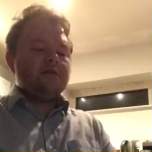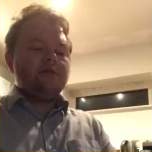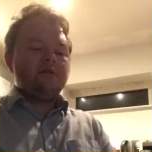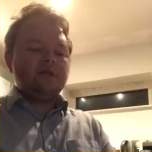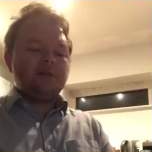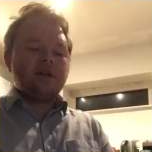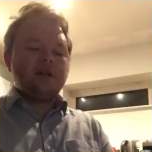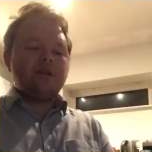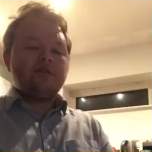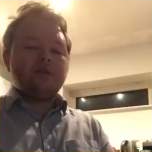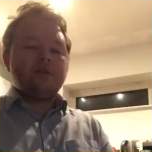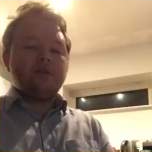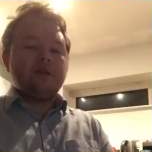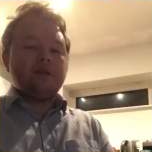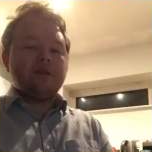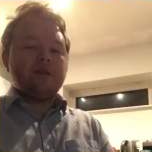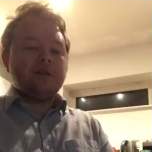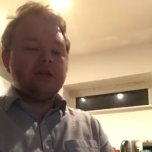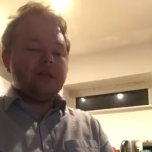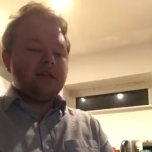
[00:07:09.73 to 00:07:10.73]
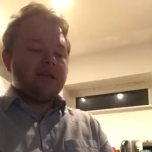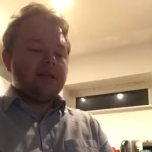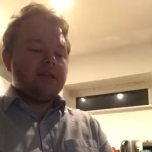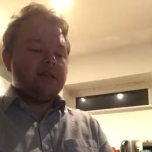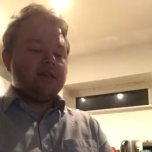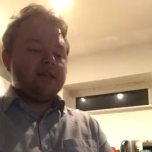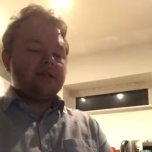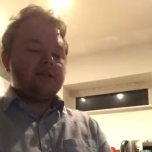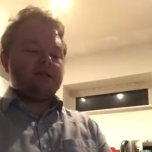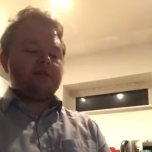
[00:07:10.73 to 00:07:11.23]
Not everyone
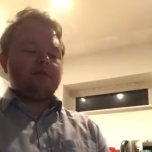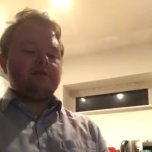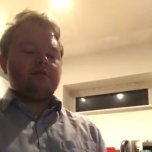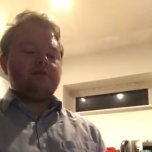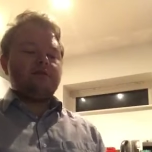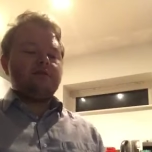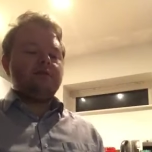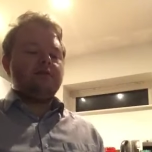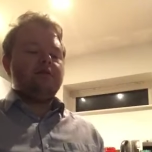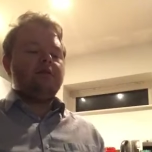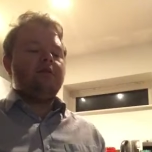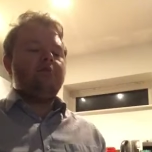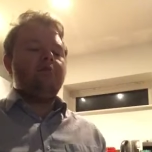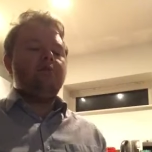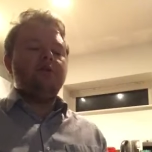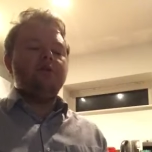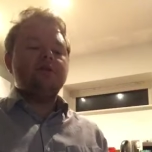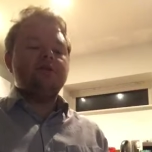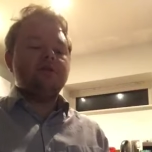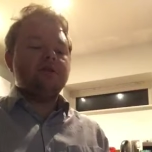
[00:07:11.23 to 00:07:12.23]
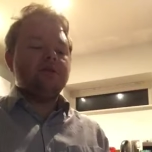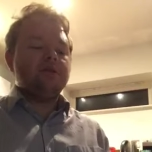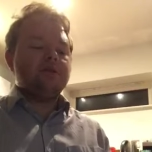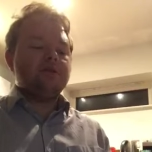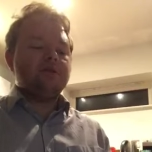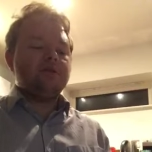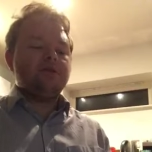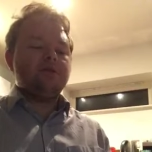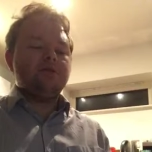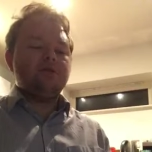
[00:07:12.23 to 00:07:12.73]
is emotionally
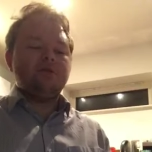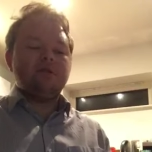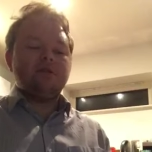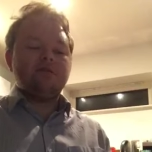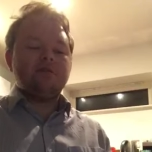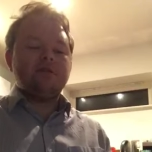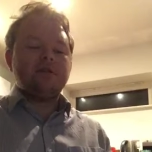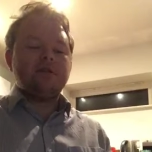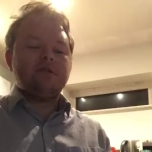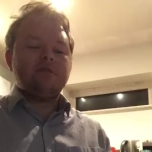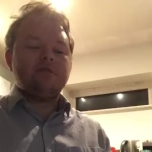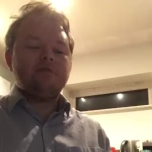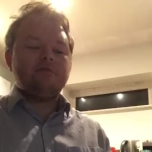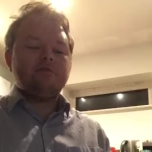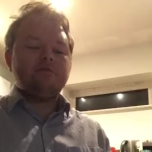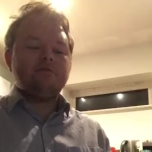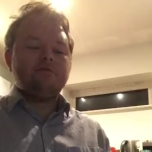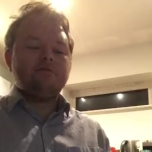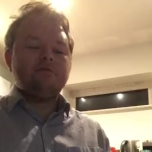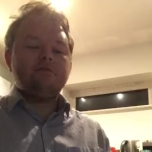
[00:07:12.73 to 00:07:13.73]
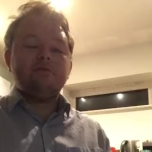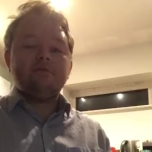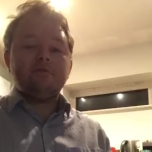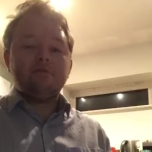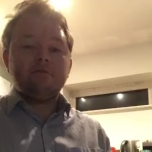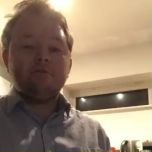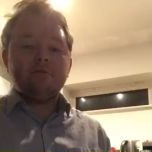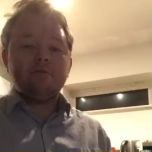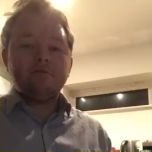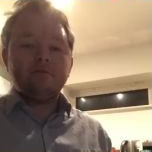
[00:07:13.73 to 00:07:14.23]
secure themselves.
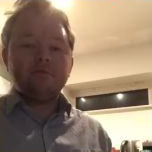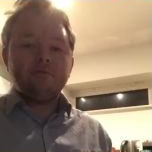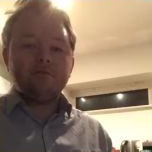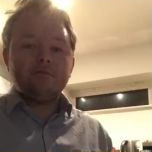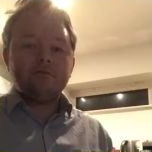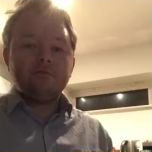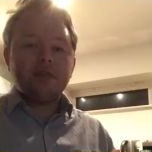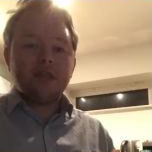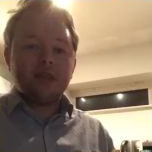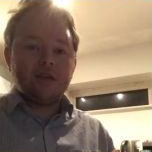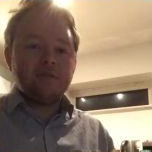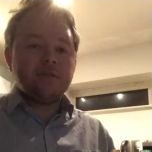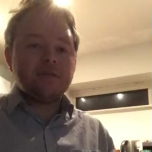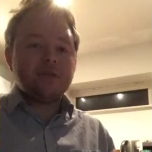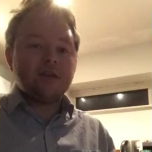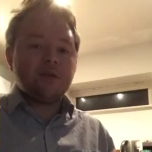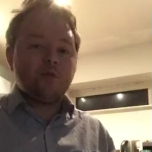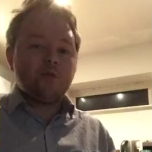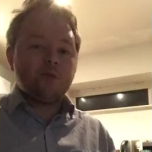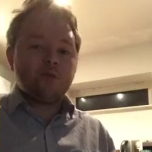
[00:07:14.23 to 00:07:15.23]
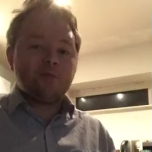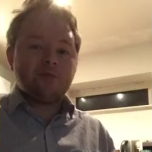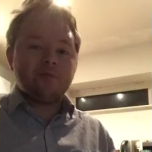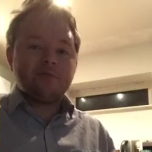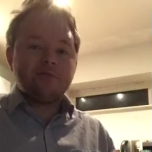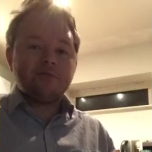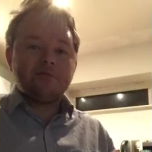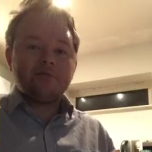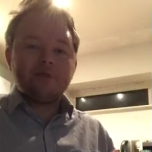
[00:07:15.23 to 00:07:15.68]
Even some women.